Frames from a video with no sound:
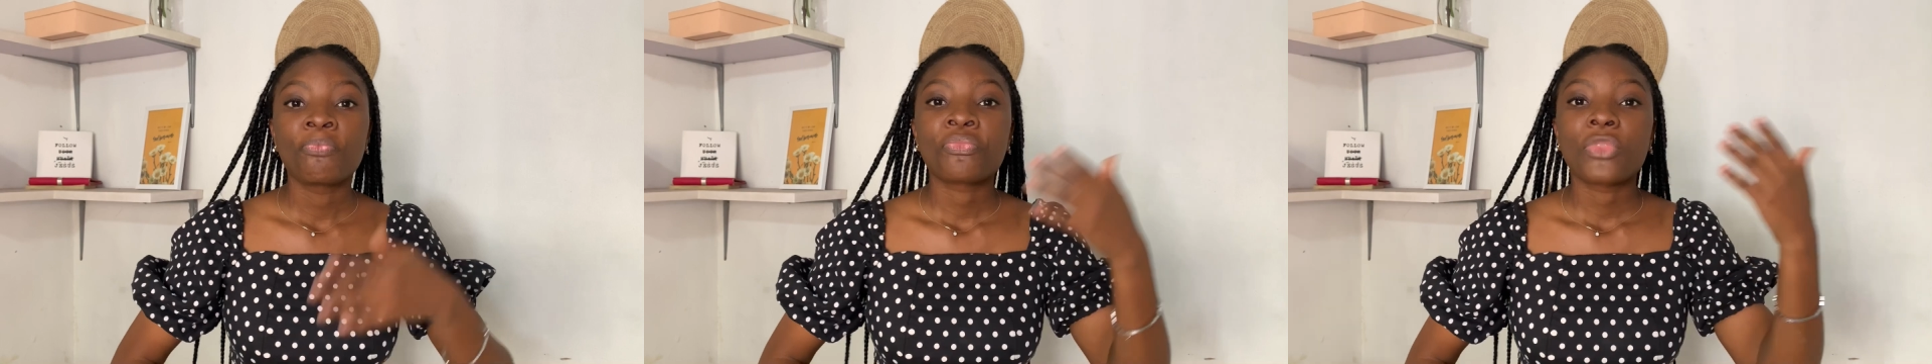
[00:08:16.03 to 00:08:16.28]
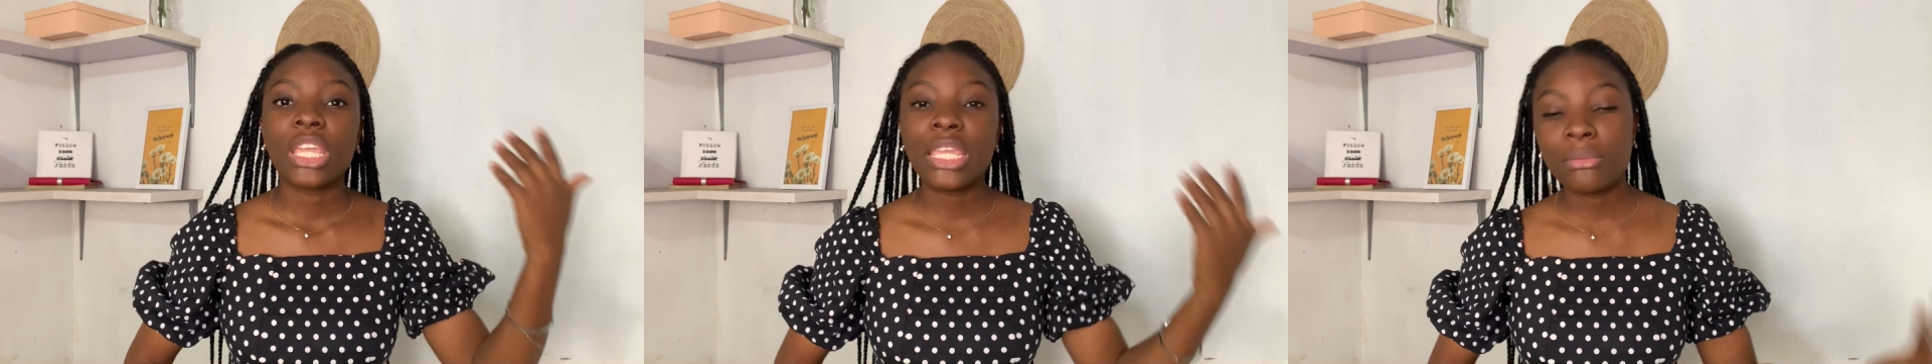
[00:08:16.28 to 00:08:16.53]

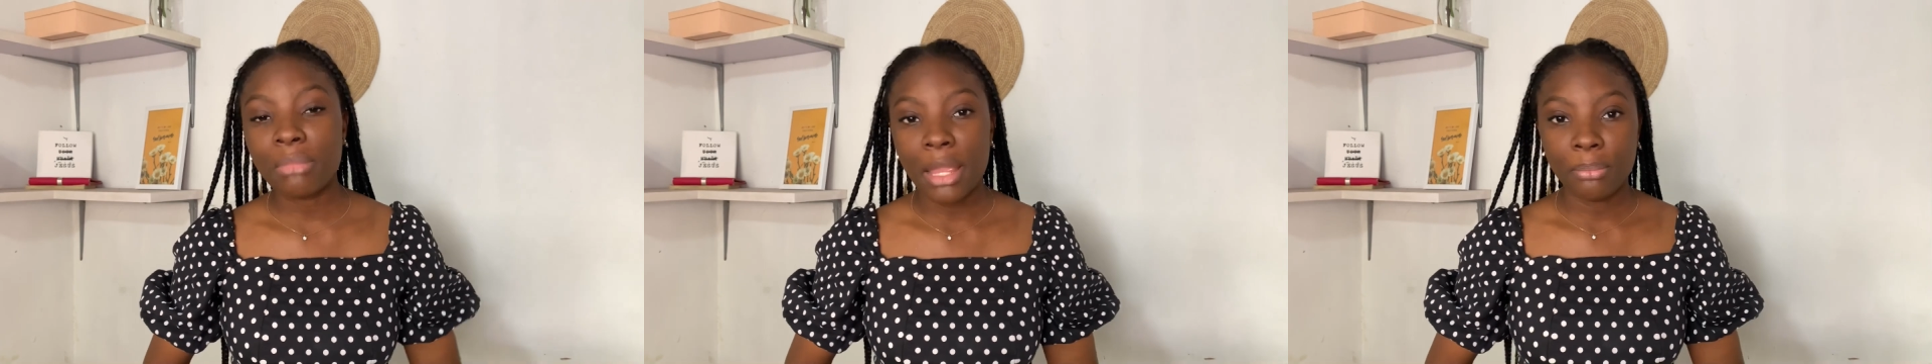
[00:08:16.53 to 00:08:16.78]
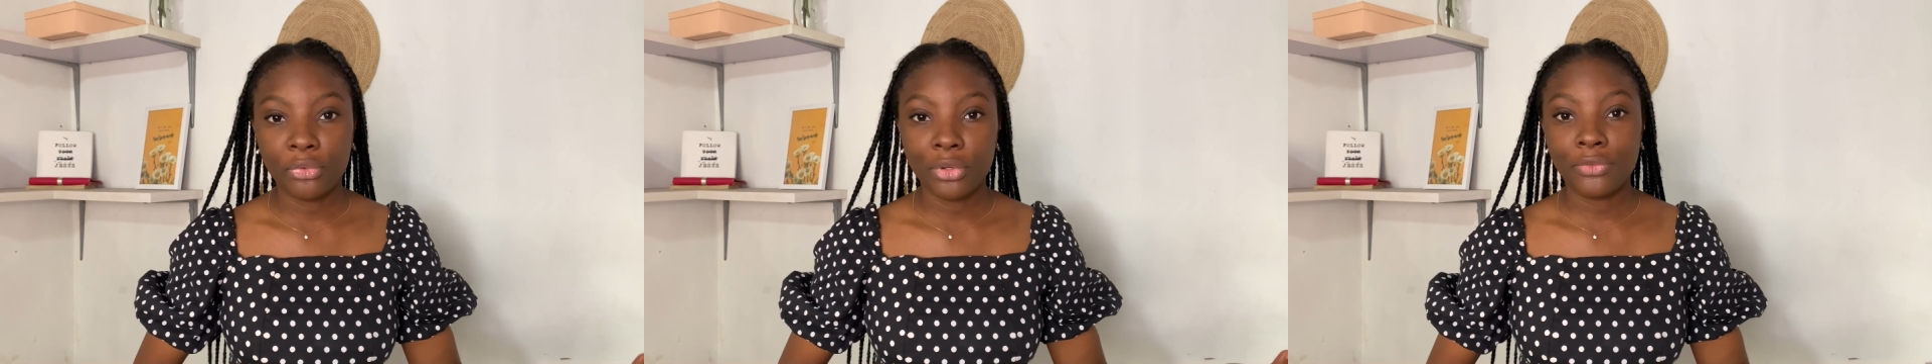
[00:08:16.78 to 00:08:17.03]
in my
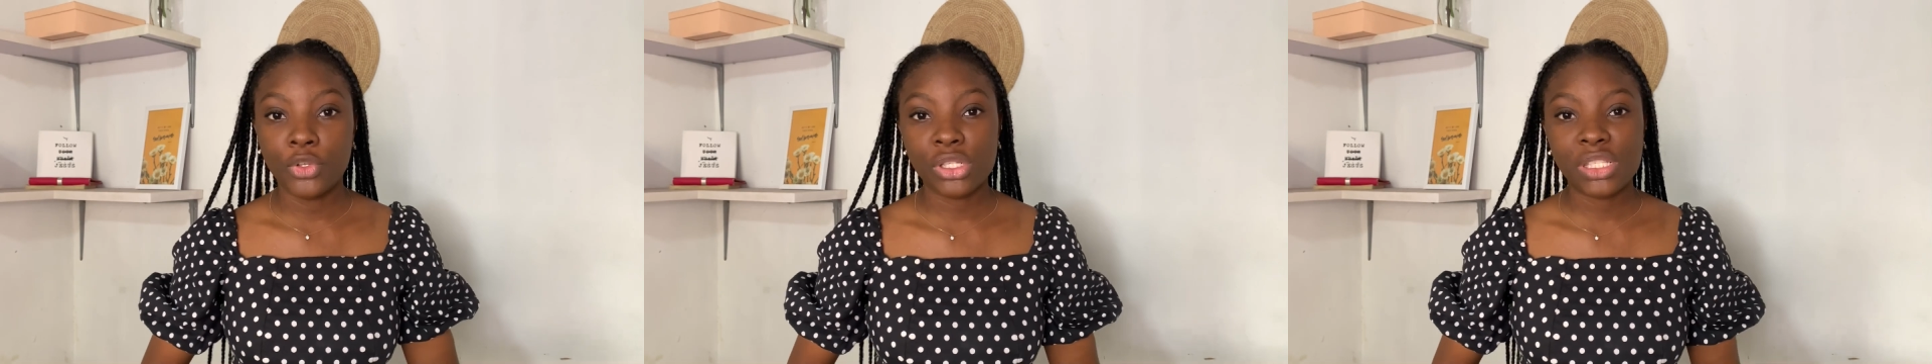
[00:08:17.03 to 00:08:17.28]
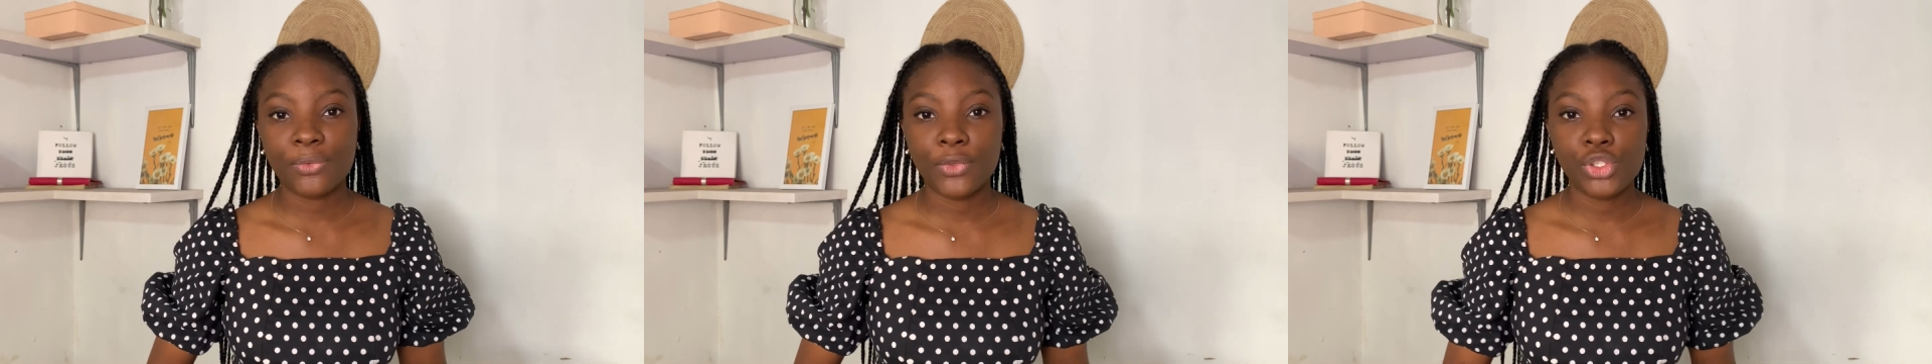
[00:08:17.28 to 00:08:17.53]
previous
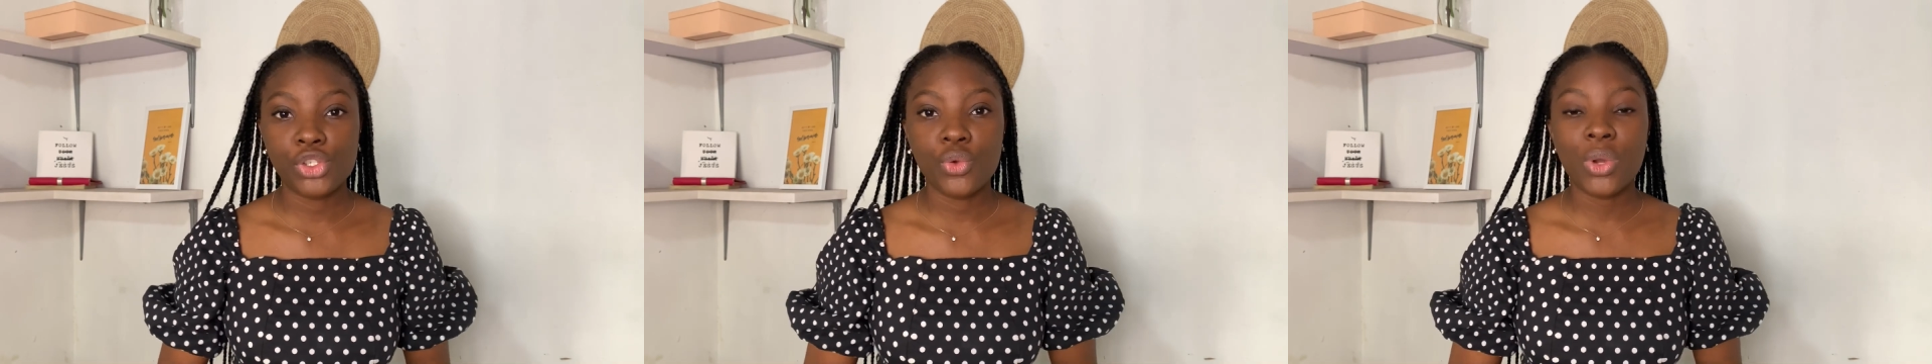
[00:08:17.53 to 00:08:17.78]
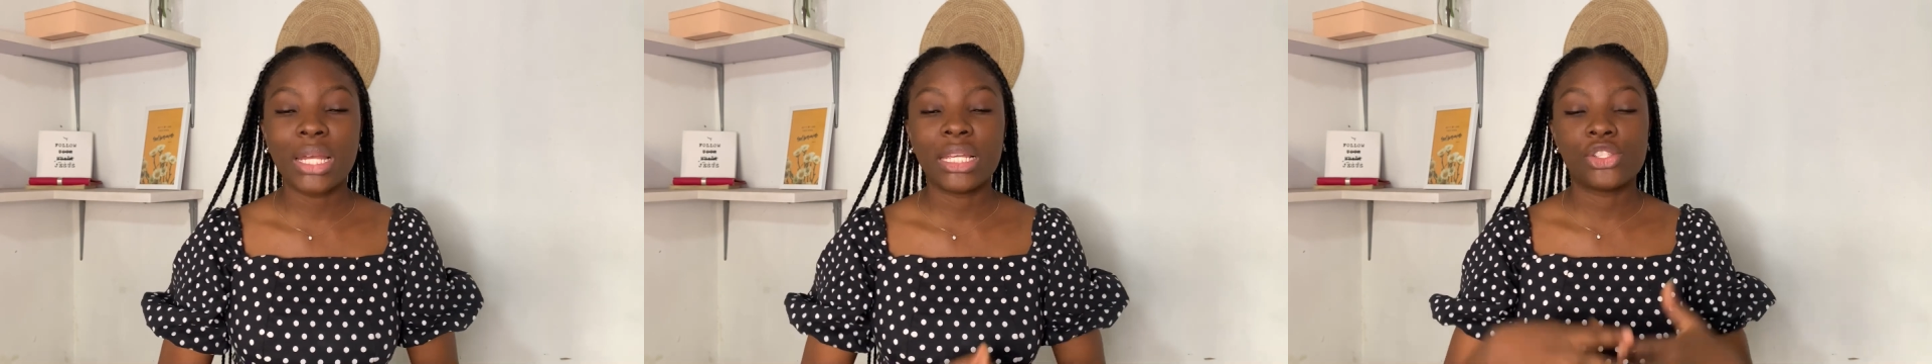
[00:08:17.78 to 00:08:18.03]
video,
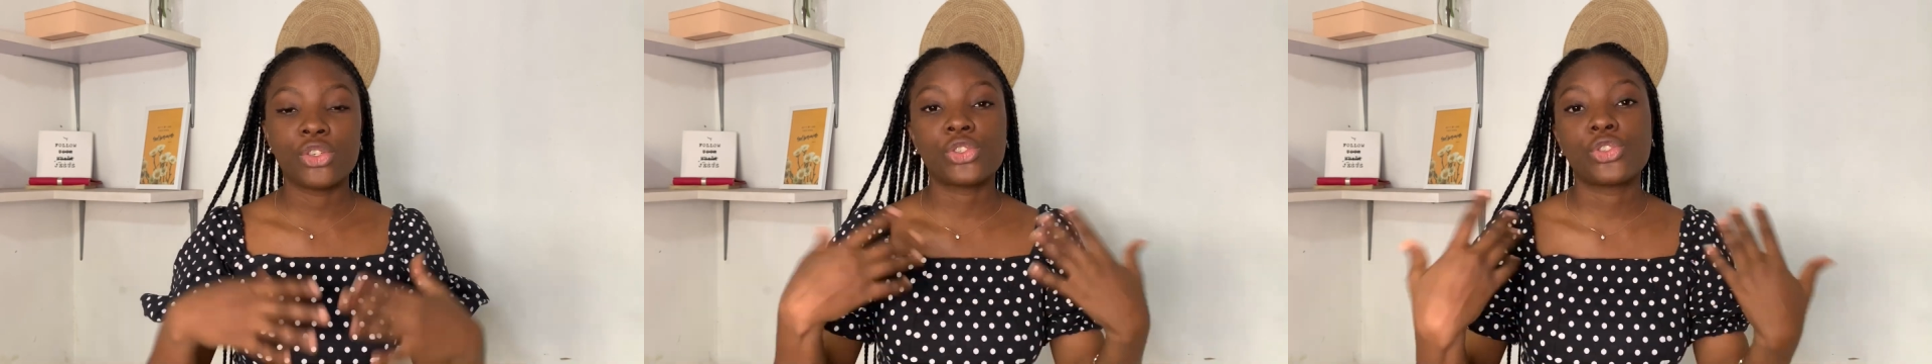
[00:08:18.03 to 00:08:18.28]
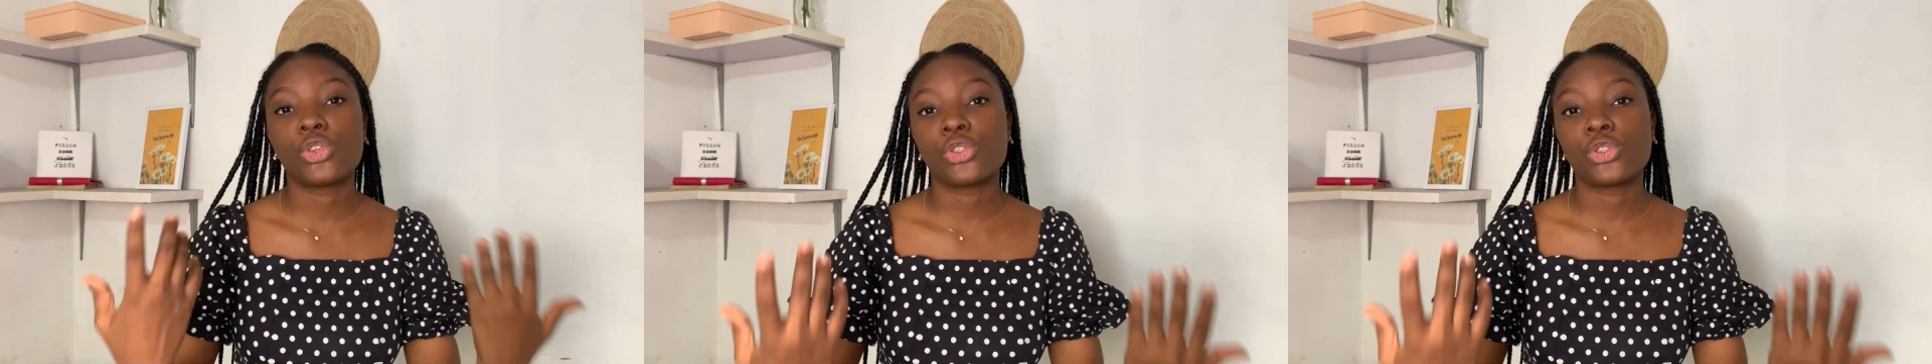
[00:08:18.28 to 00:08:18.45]
and I just thought